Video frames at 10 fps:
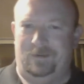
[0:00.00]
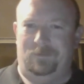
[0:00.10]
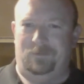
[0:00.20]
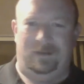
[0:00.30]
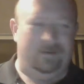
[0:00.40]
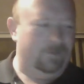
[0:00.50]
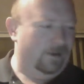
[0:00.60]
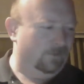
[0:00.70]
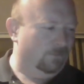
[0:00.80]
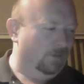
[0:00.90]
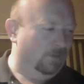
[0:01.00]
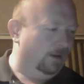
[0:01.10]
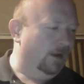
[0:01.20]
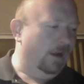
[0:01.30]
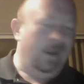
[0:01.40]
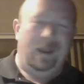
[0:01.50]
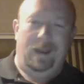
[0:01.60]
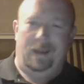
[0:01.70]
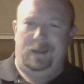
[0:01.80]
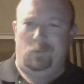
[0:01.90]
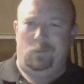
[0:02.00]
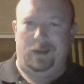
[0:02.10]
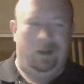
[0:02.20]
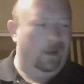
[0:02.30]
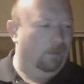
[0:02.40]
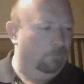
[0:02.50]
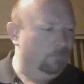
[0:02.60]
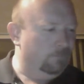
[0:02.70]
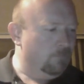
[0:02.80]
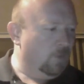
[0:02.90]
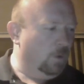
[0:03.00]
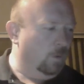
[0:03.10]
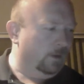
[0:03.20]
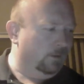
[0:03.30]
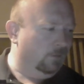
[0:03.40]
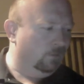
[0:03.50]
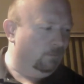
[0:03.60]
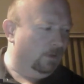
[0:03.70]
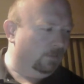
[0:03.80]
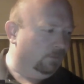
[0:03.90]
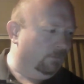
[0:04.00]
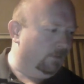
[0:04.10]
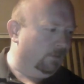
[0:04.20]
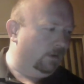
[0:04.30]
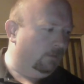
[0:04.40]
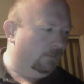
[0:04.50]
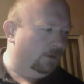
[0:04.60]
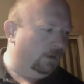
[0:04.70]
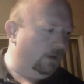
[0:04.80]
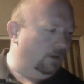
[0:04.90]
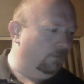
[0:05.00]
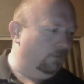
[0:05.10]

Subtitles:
for sounding schizophrenic. Anyway, quick notes about the reviewing community.